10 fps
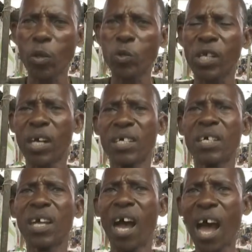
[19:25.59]
After
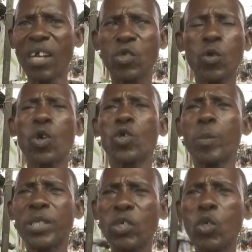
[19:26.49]
that, the
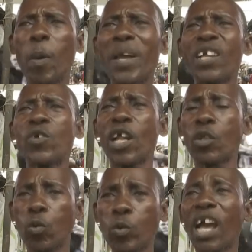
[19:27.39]
patient will
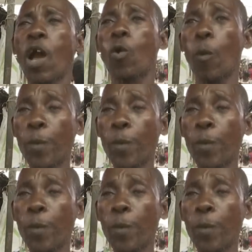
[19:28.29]
feel better.